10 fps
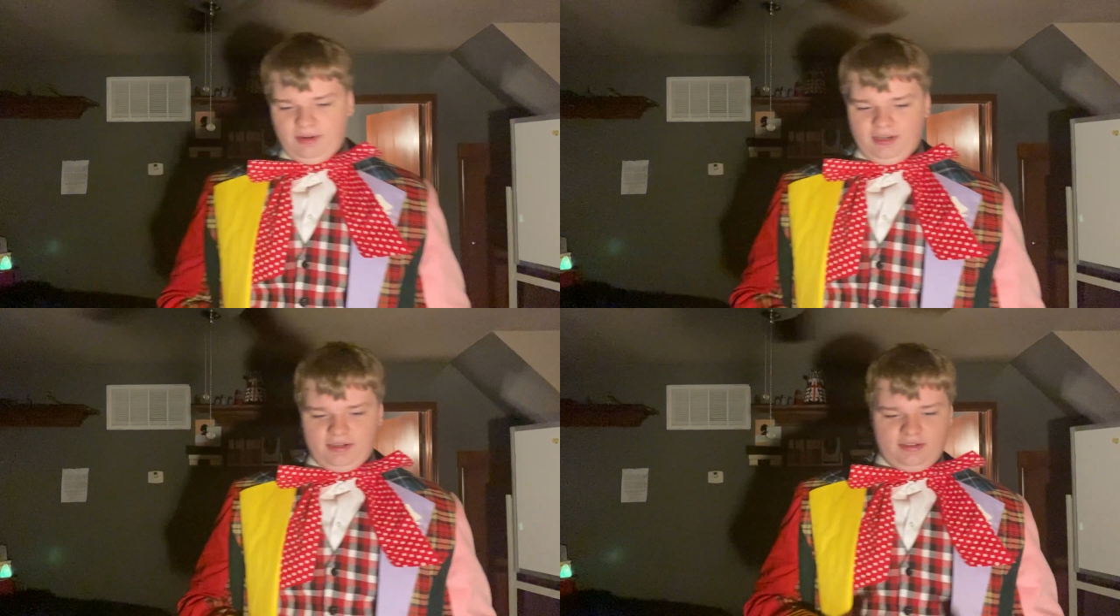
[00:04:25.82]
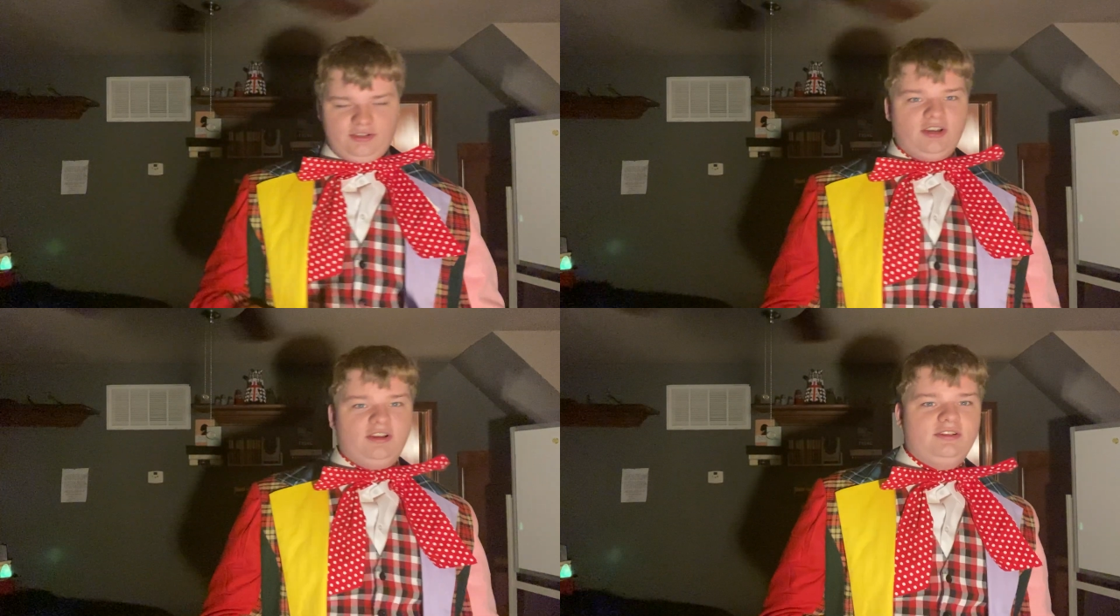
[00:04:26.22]
want
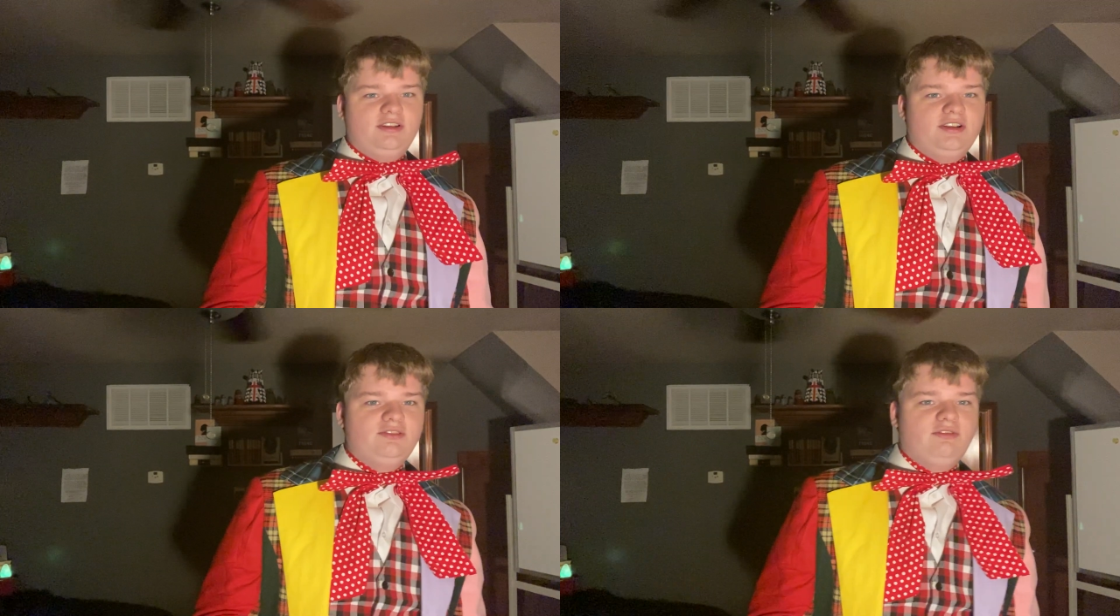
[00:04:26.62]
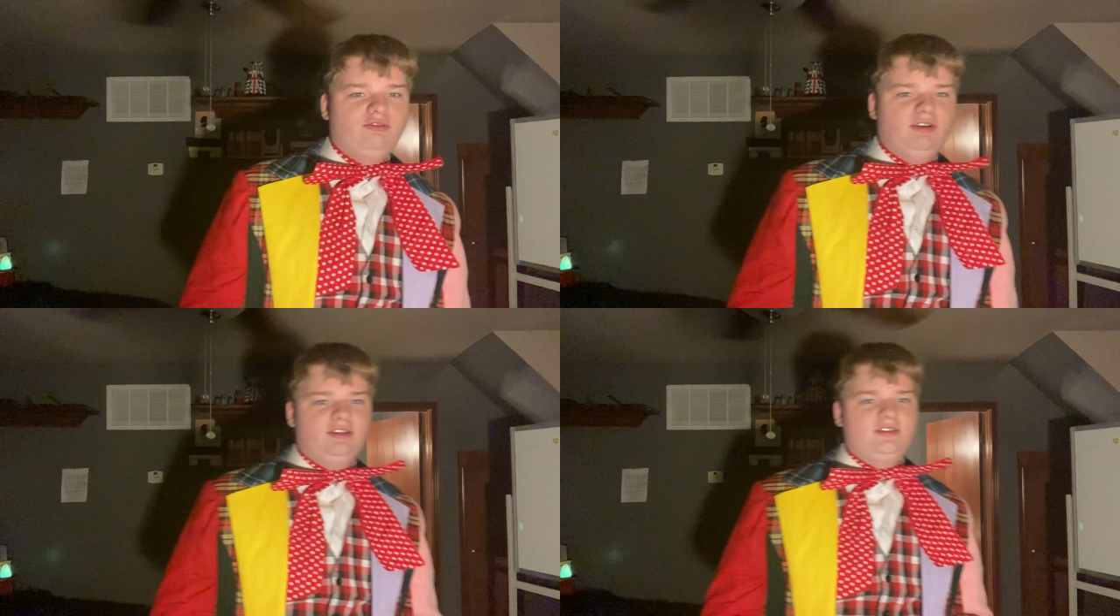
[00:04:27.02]
to touch real
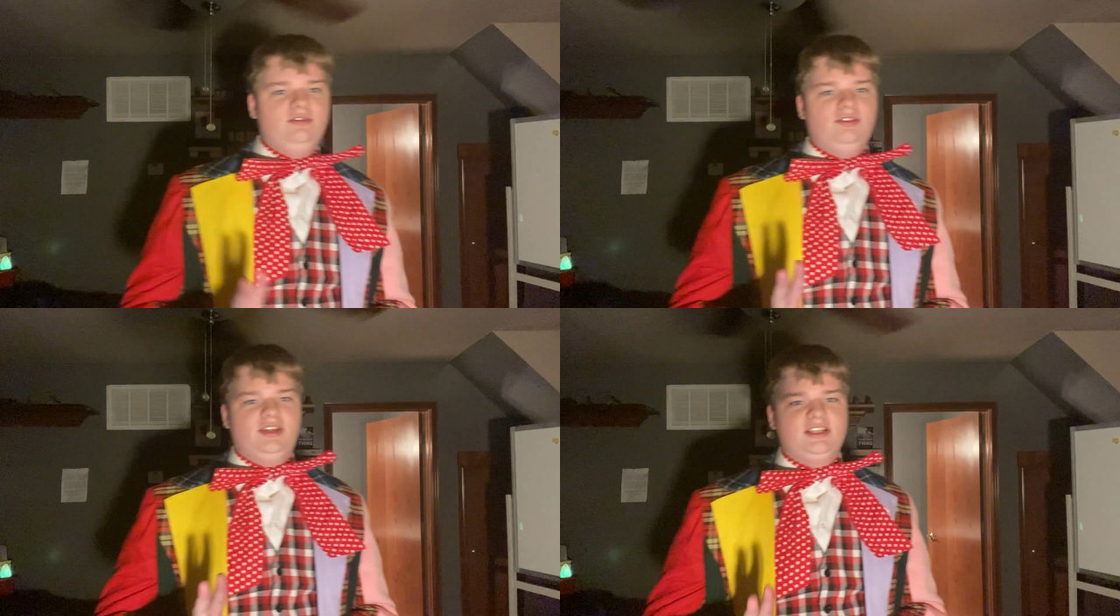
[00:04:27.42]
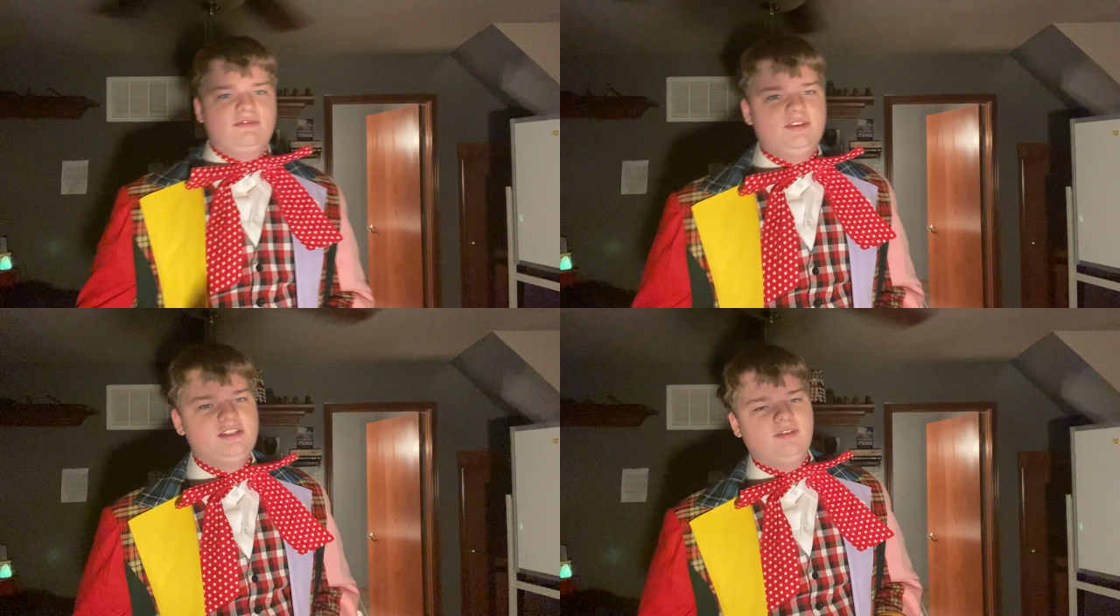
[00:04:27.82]
quick on two things.
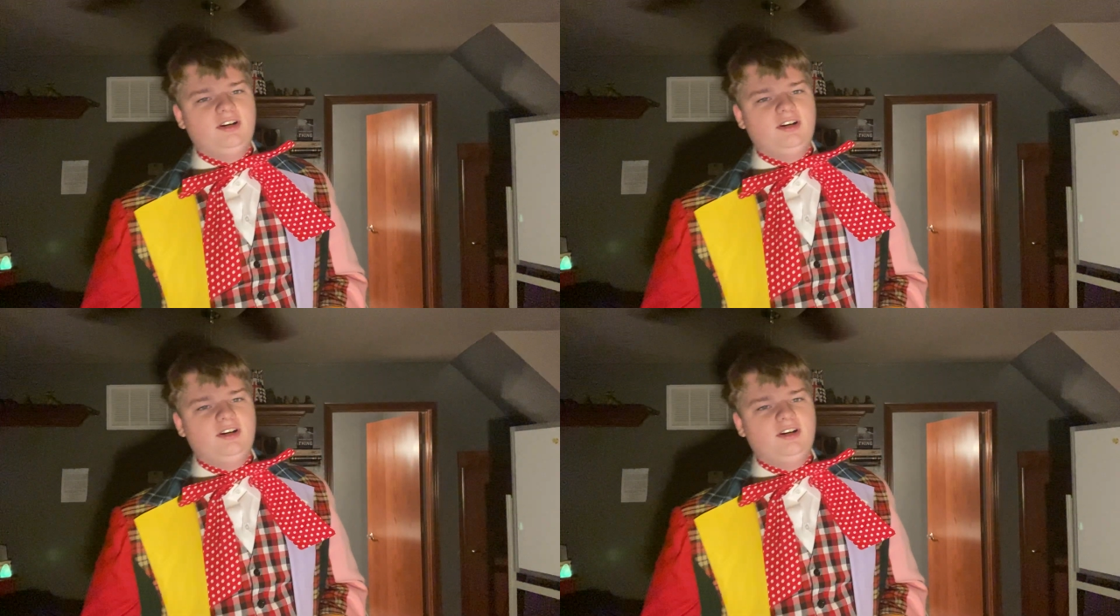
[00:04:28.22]
First of